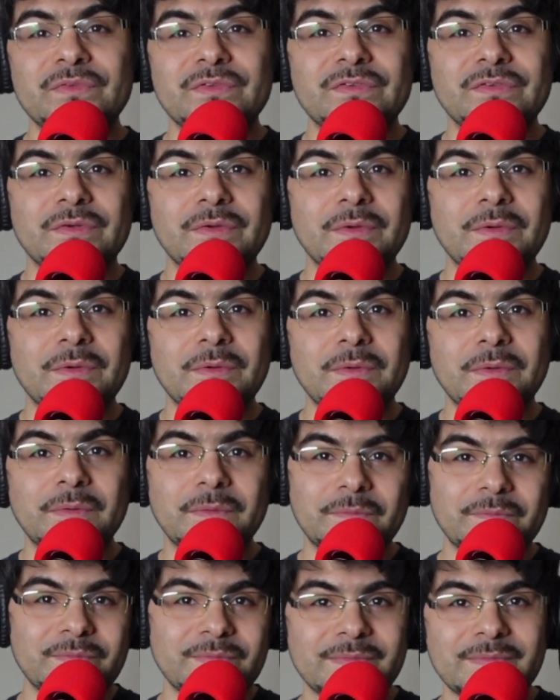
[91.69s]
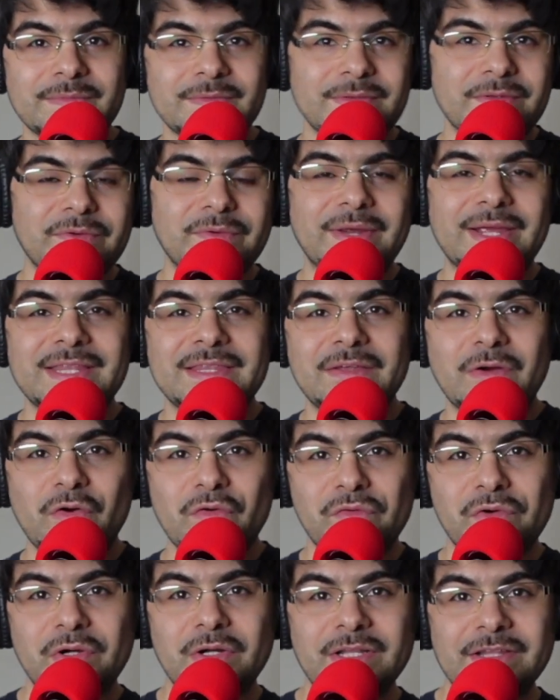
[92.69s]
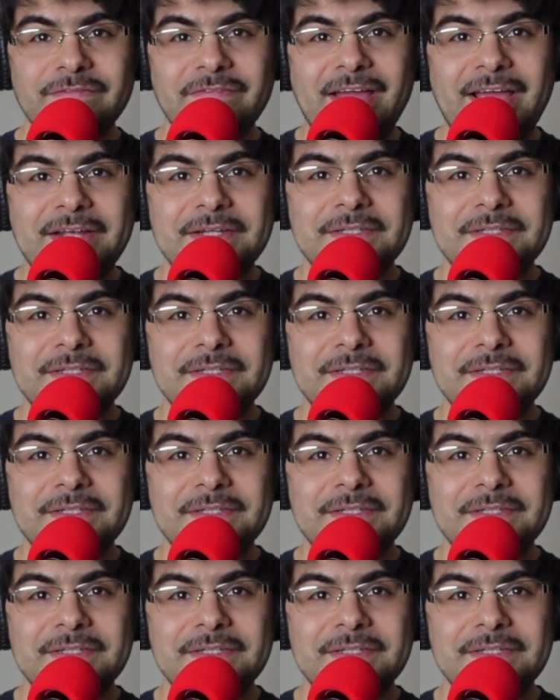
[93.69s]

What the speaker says: to create the overall effect.